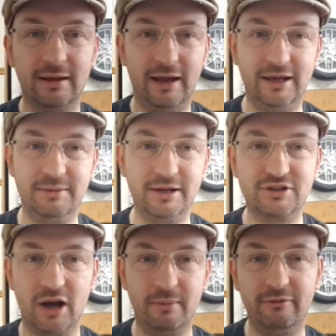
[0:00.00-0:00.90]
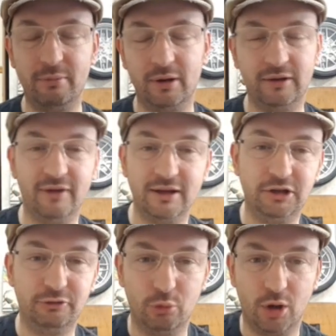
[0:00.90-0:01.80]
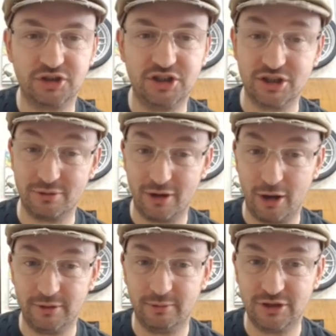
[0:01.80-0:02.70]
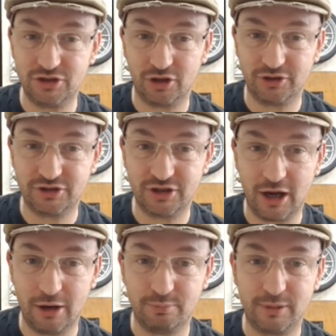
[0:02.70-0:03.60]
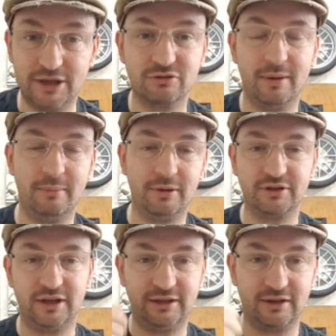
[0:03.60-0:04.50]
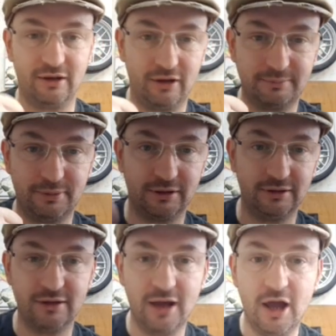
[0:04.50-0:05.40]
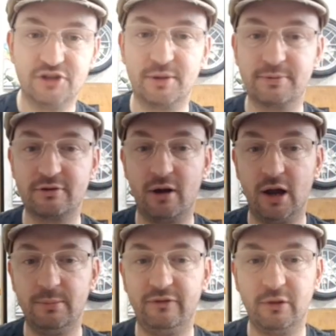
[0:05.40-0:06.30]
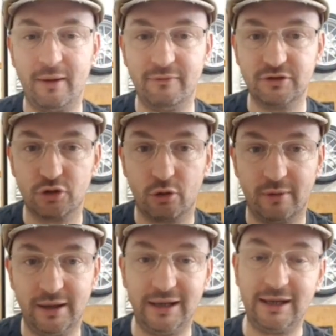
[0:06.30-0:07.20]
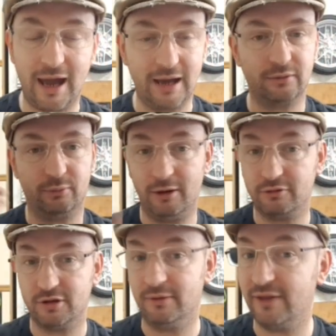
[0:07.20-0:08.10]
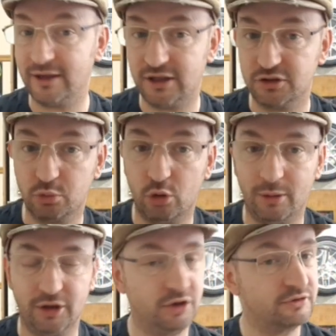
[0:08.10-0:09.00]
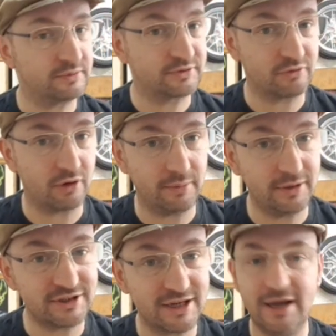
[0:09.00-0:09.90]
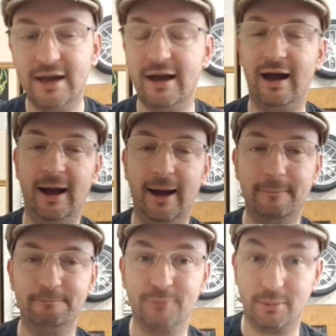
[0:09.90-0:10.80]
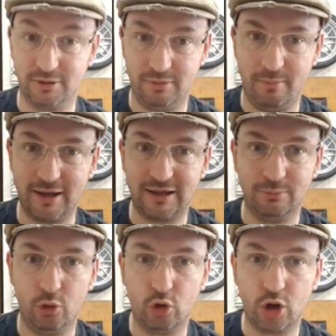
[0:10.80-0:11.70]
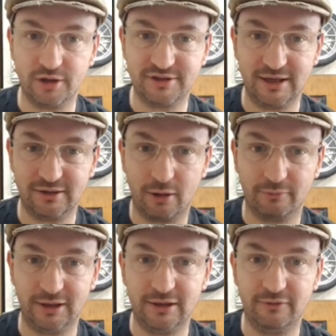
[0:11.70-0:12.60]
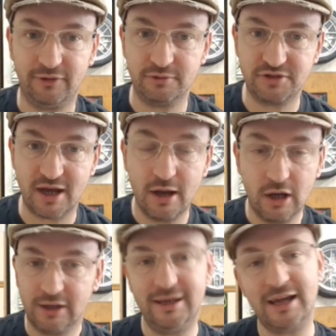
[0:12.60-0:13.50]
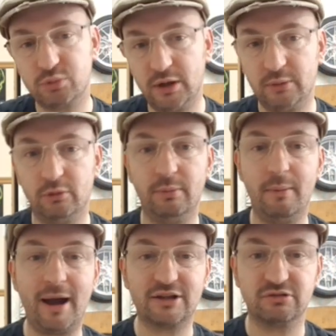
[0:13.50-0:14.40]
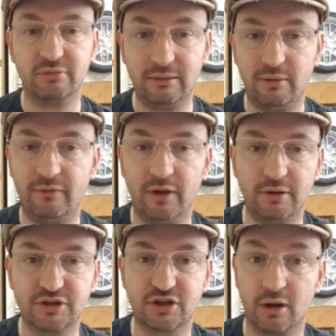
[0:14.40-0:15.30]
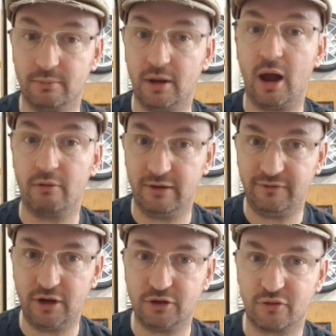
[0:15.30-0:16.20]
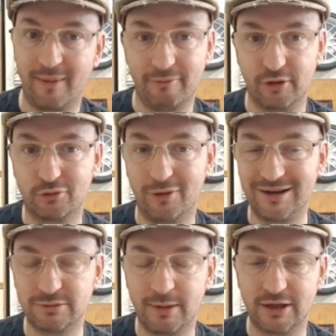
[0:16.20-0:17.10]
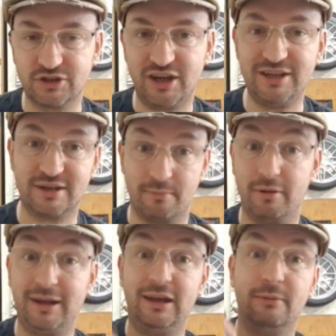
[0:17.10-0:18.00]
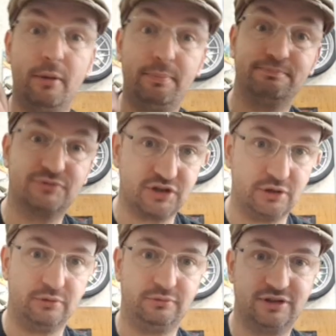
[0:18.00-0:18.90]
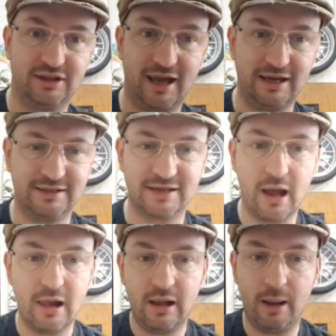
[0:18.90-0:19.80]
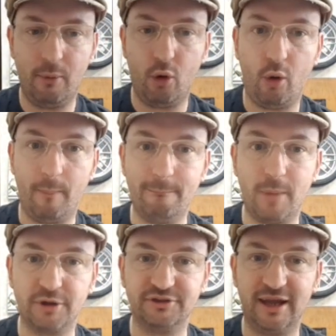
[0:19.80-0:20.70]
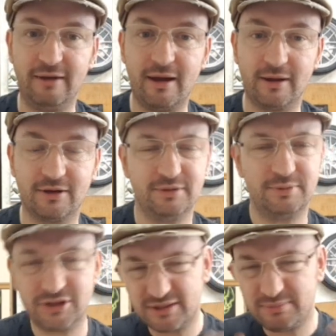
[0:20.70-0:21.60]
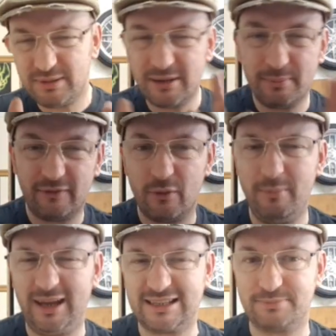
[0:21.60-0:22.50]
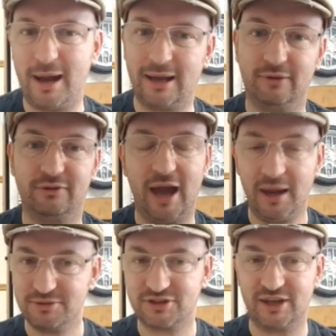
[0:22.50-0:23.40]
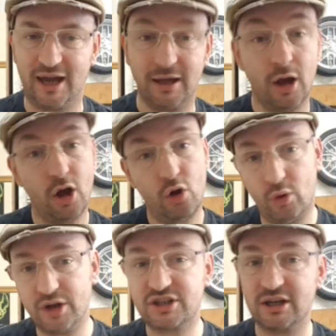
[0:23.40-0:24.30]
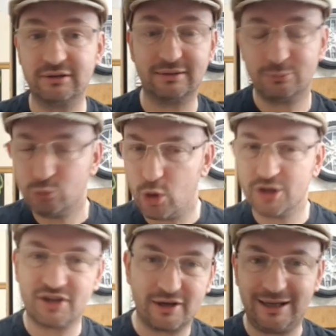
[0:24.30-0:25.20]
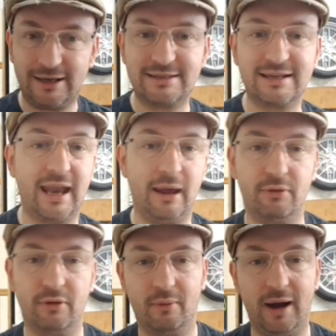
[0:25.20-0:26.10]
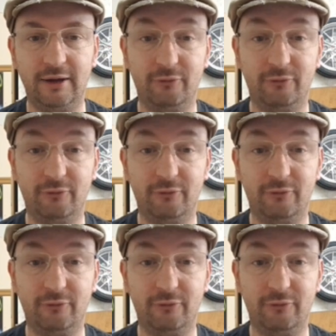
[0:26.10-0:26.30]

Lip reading: In the meantime, everybody, thank you for watching. Do hope you enjoyed the show. Please remember to hit the like button, subscribe if you haven't already, and welcome and thank you to all my new subscribers. I'm going to be making more content hopefully in the future. Next week we'll be back to reviewing some reviews from out the Crash magazines and bringing them up to today's more modern era, because it's been a bit of a mixed bag of games today. One or two ones I needed to get out of the way.